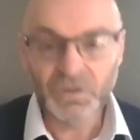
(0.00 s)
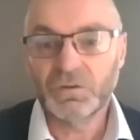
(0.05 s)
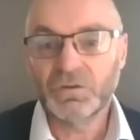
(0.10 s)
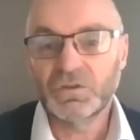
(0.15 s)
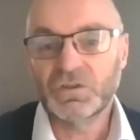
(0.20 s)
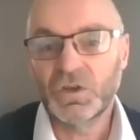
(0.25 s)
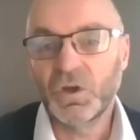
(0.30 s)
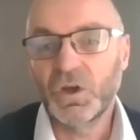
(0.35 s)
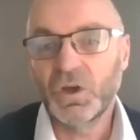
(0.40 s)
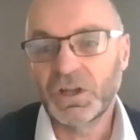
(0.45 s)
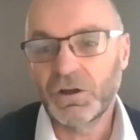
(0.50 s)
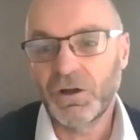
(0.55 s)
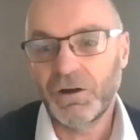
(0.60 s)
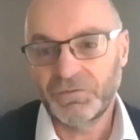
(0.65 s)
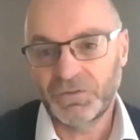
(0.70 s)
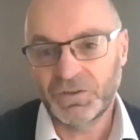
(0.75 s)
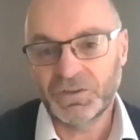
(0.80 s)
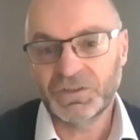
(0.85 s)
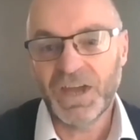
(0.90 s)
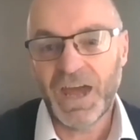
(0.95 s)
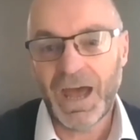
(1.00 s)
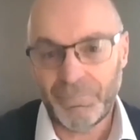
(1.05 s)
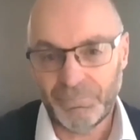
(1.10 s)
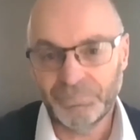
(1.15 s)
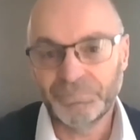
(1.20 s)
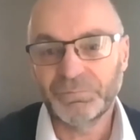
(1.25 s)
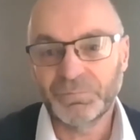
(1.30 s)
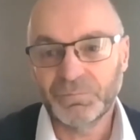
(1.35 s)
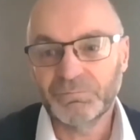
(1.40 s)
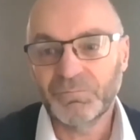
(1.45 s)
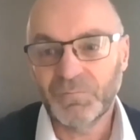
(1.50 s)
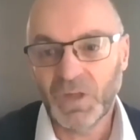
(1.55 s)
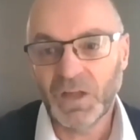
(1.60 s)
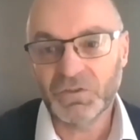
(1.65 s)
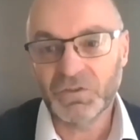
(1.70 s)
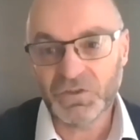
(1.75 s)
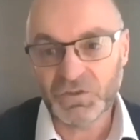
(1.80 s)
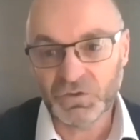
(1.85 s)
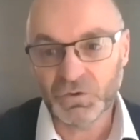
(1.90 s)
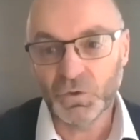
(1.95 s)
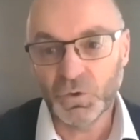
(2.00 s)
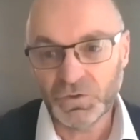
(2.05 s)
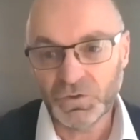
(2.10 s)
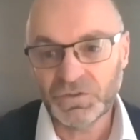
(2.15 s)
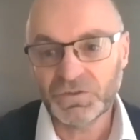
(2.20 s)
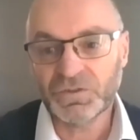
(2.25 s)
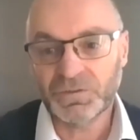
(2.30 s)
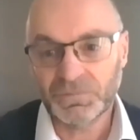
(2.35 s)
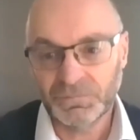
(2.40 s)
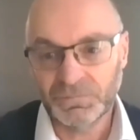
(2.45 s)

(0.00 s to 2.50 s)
turning off the tap at the source,